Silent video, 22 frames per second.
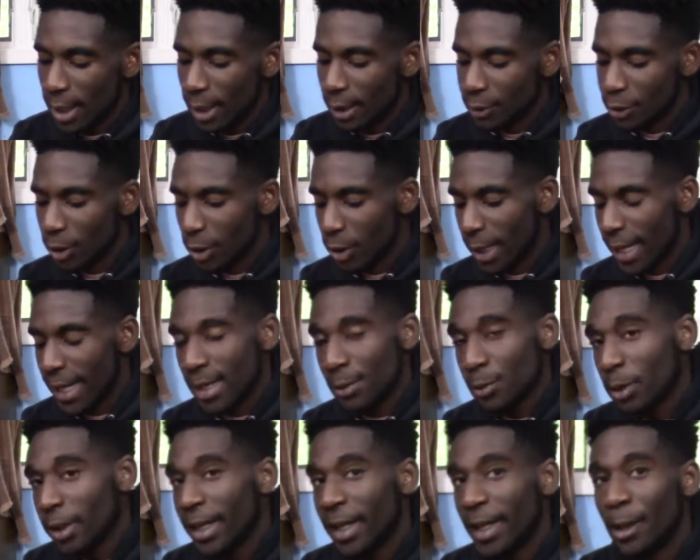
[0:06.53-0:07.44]
So as
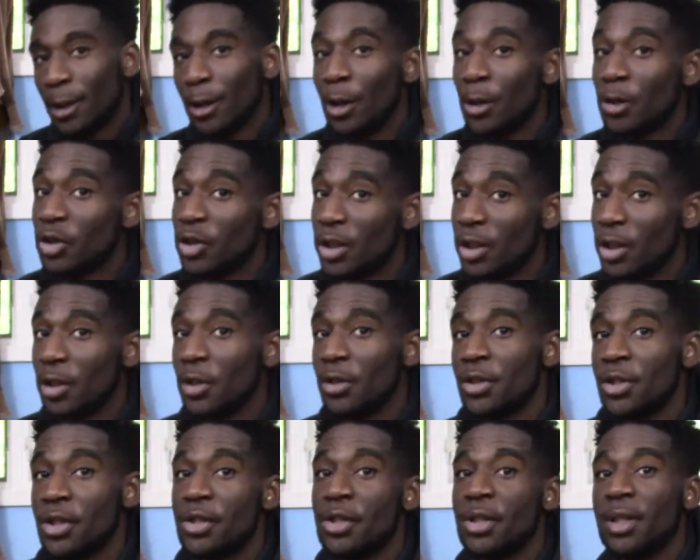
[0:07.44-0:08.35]
we're getting closer and
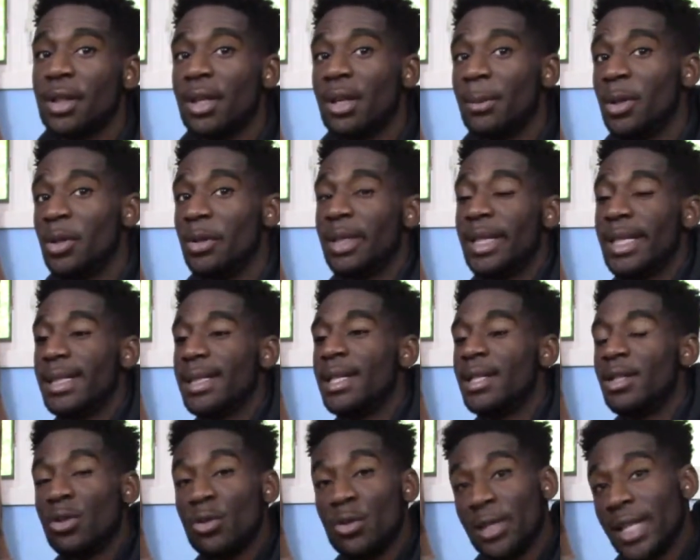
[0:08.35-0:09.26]
closer to the
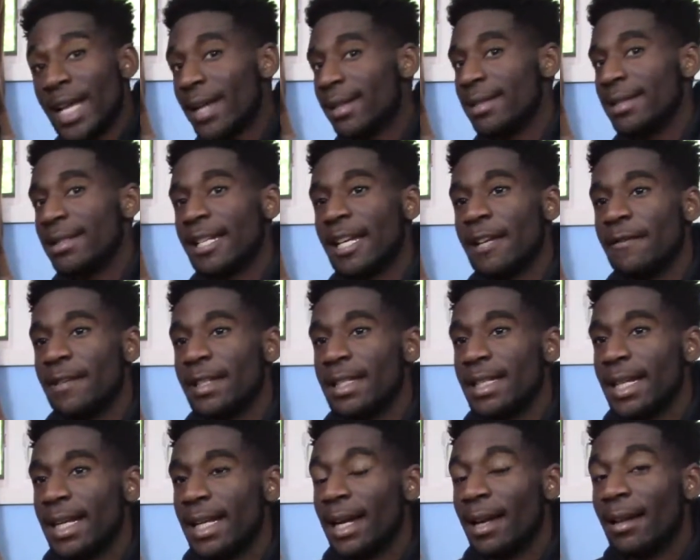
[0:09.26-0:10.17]
WDC
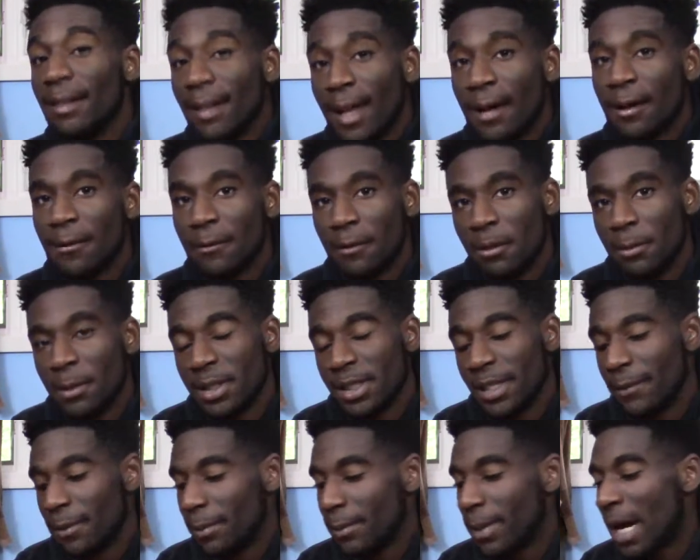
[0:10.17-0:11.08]
2017, a lot of rumors
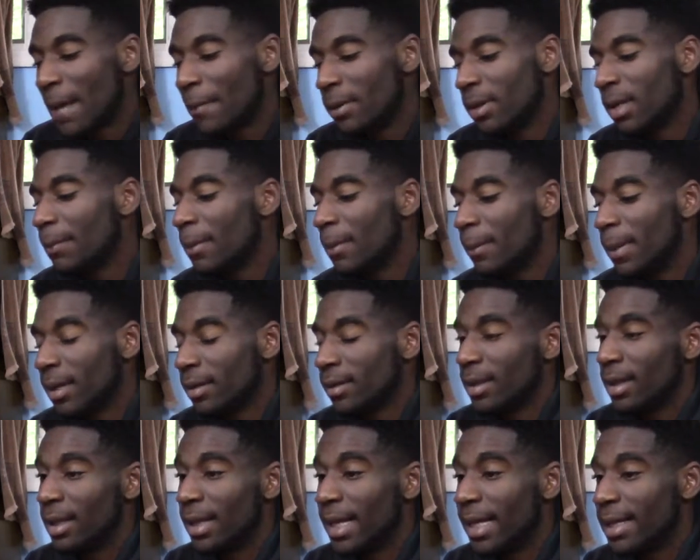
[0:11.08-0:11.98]
have been popping up about
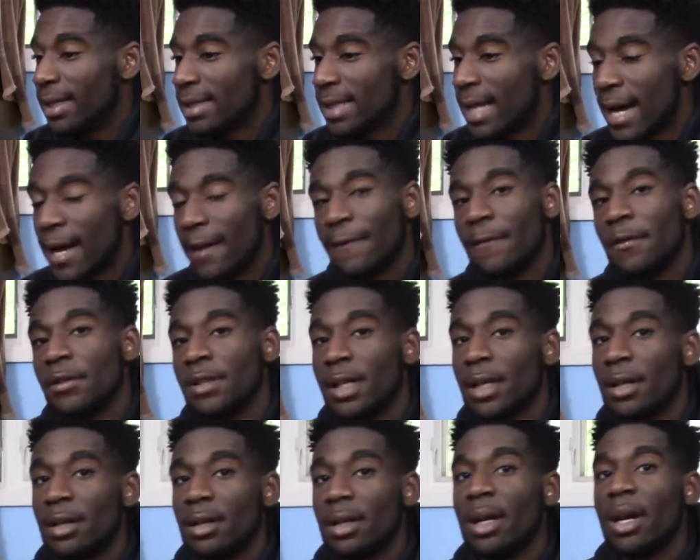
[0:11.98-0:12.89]
the latest iPhones
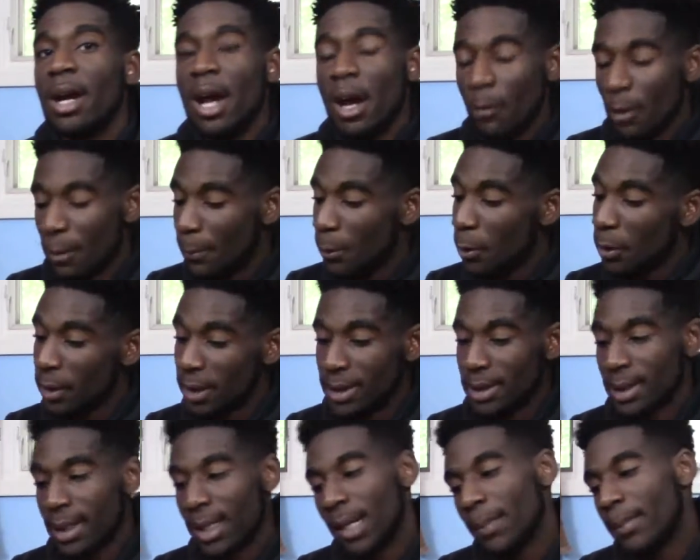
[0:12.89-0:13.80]
that are reported
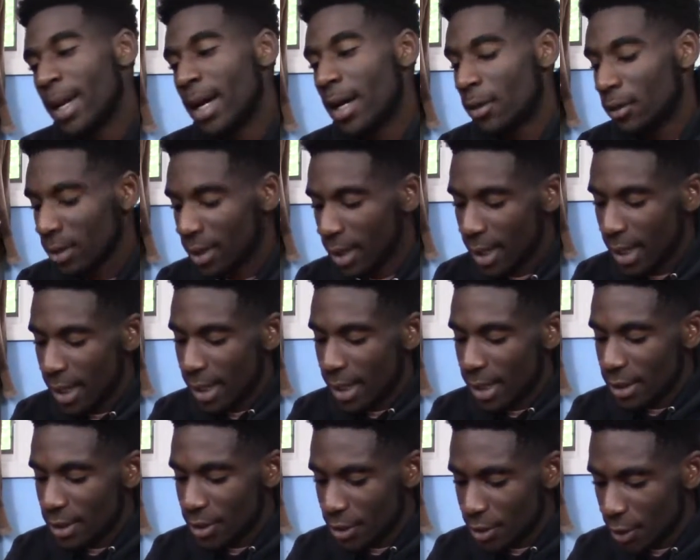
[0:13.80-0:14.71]
to come out.
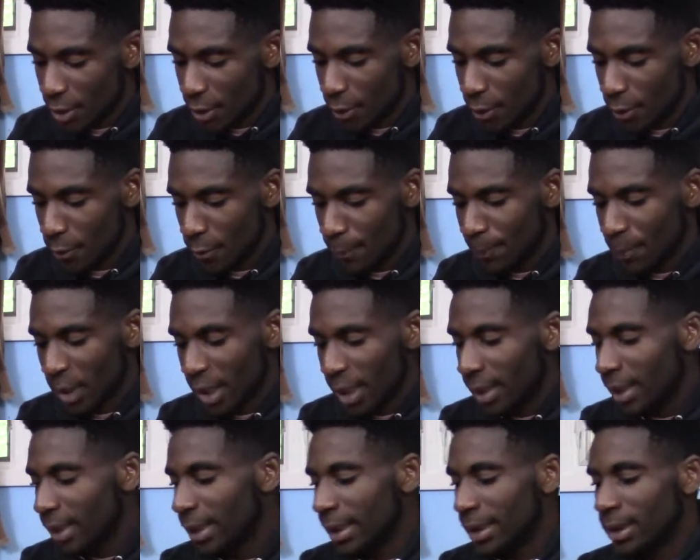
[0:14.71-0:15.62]
So
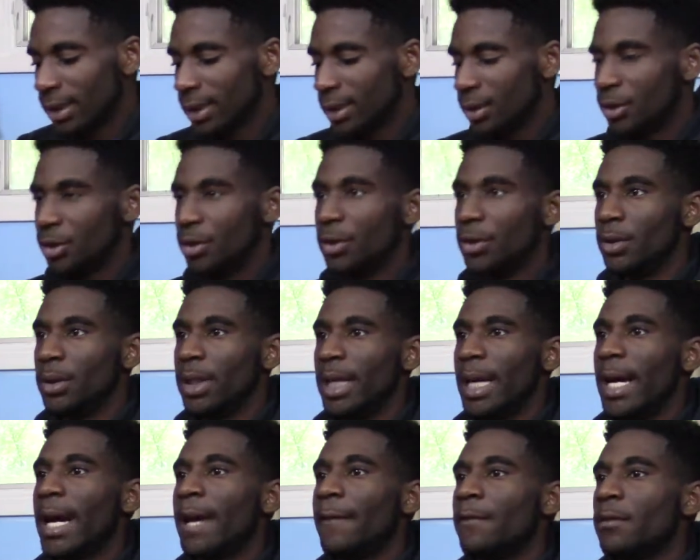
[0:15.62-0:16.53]
in addition to the
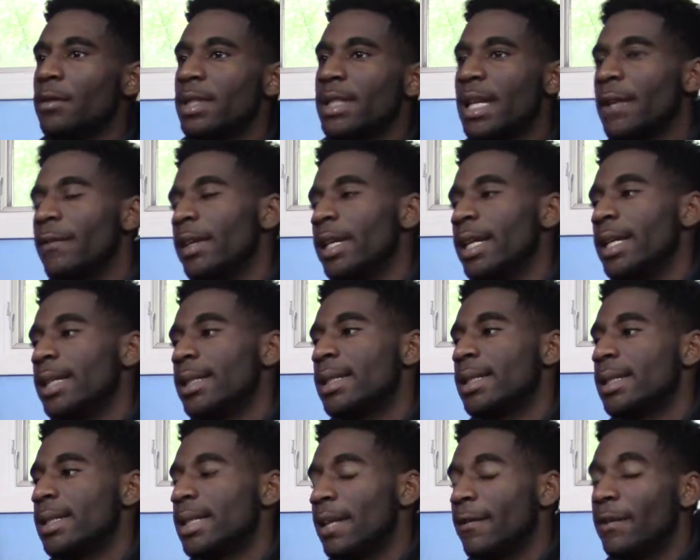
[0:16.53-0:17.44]
iPhone 7s
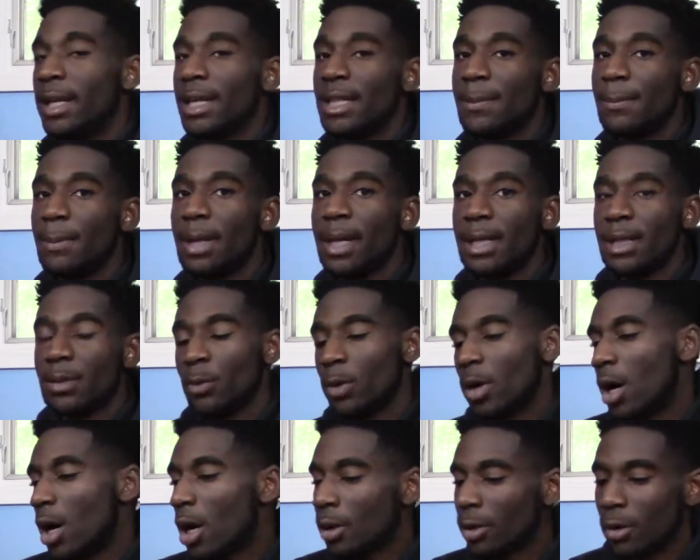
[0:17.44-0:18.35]
and 7s Plus,
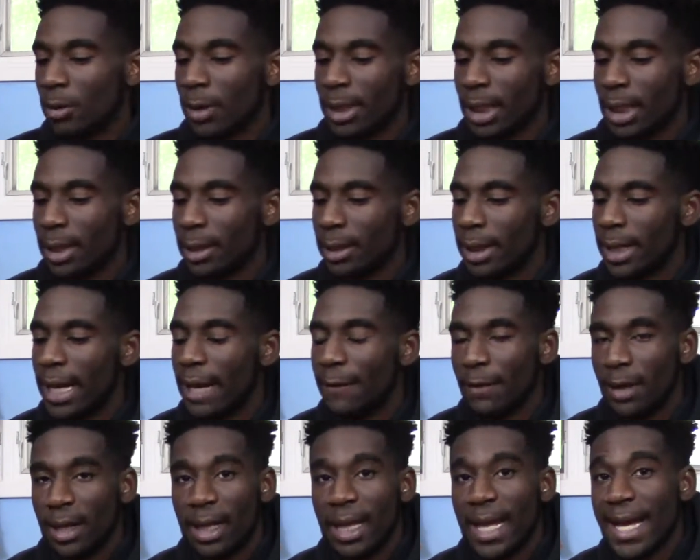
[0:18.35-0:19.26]
we're all knowing that they're going to have
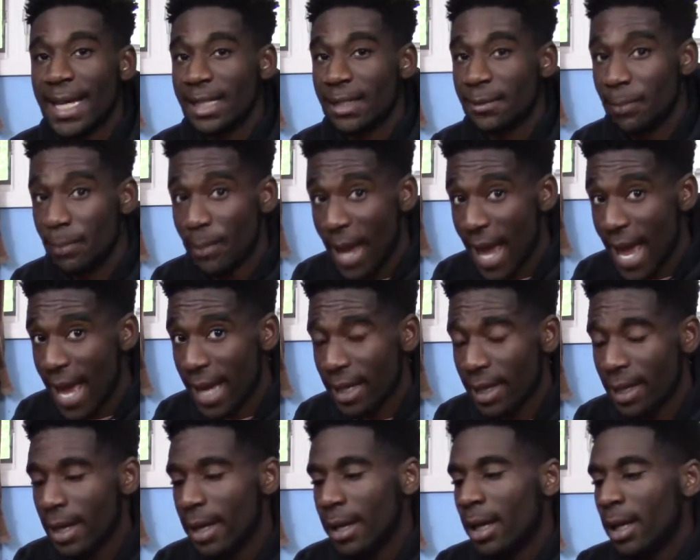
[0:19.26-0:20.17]
a glass
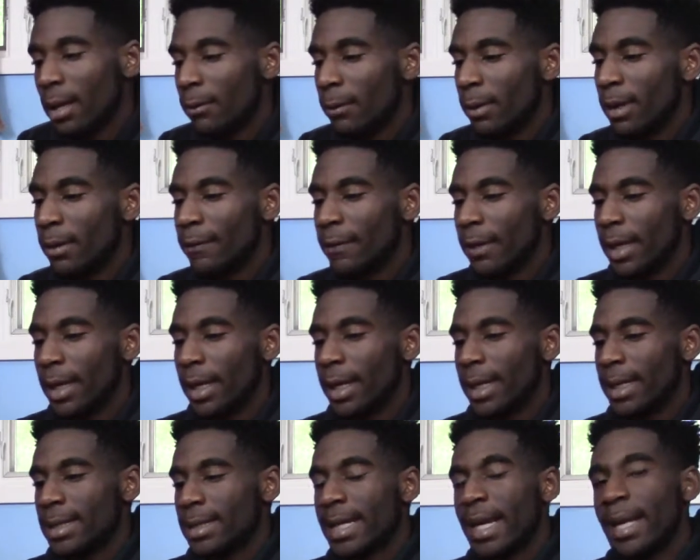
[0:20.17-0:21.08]
back with
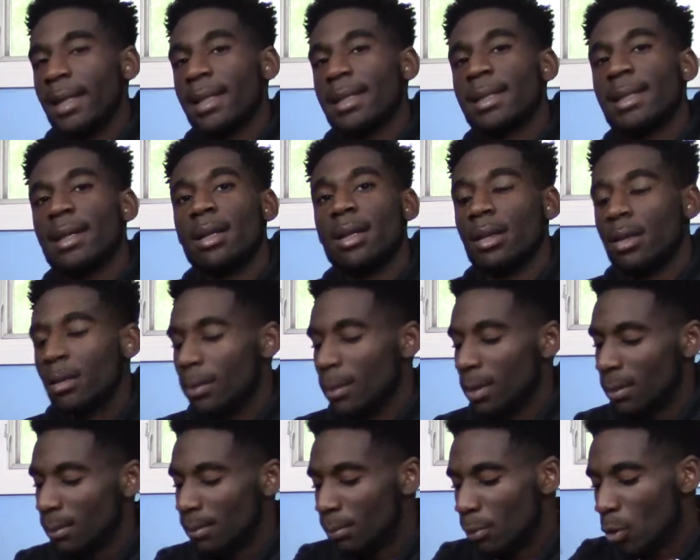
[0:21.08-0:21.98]
a stainless steel
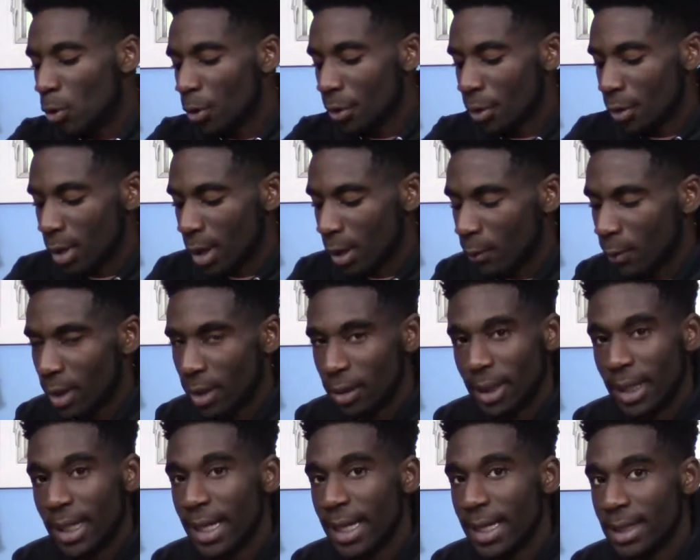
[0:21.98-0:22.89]
aluminum border around
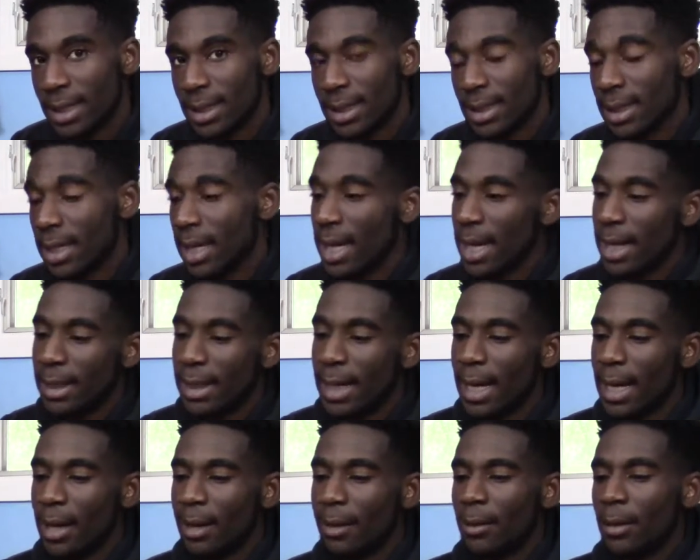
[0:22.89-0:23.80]
the edges.
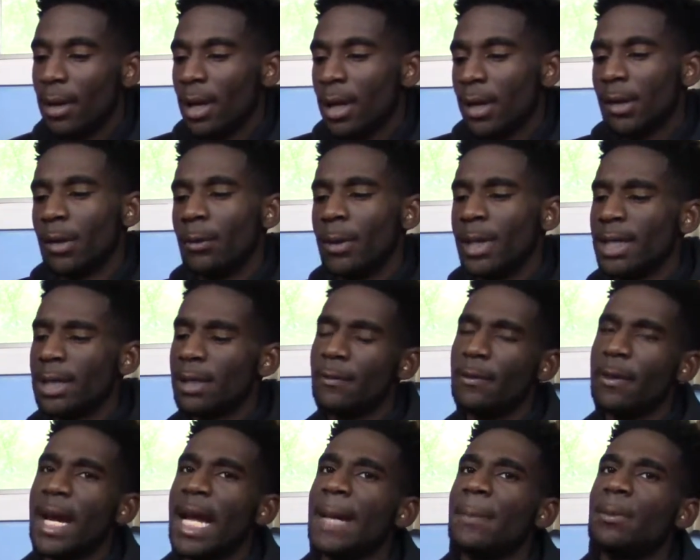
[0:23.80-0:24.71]
Now, the reason
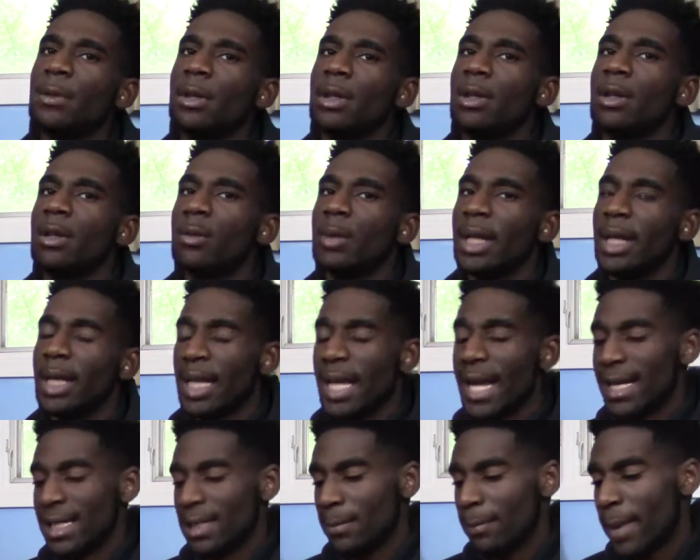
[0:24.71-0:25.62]
for Apple to go with a
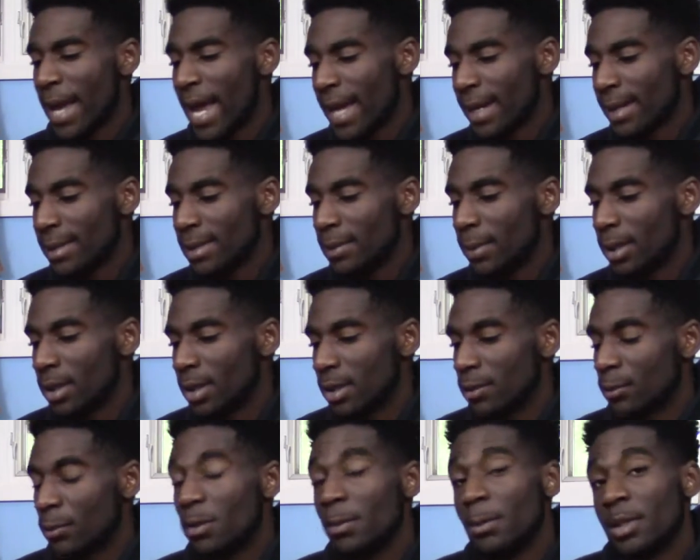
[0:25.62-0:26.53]
glass back is
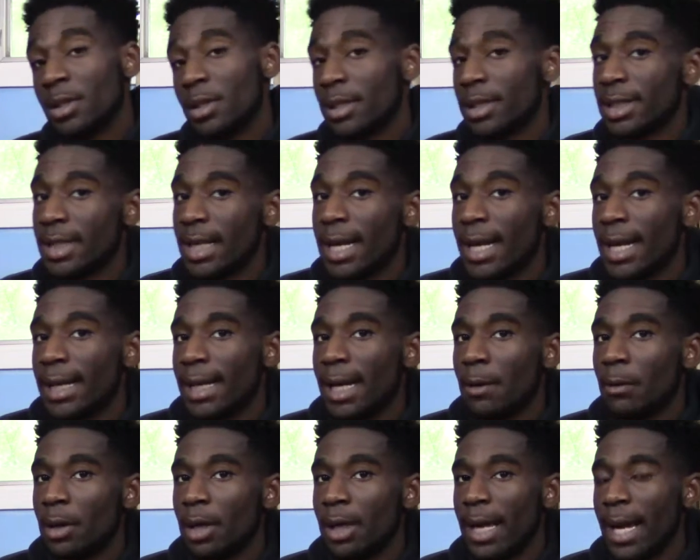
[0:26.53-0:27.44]
because rumors are saying
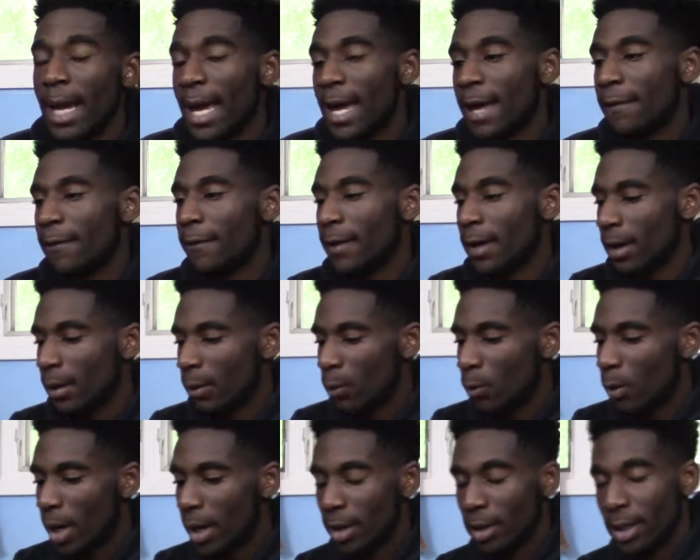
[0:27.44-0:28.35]
that we're going to have
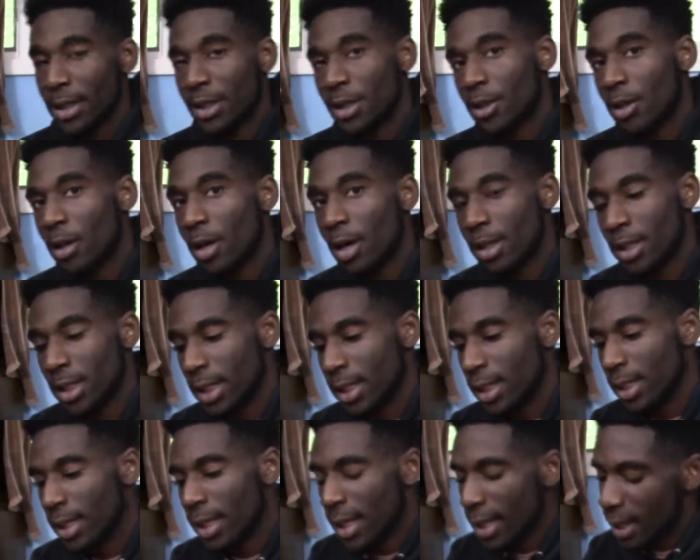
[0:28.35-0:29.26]
wireless charging.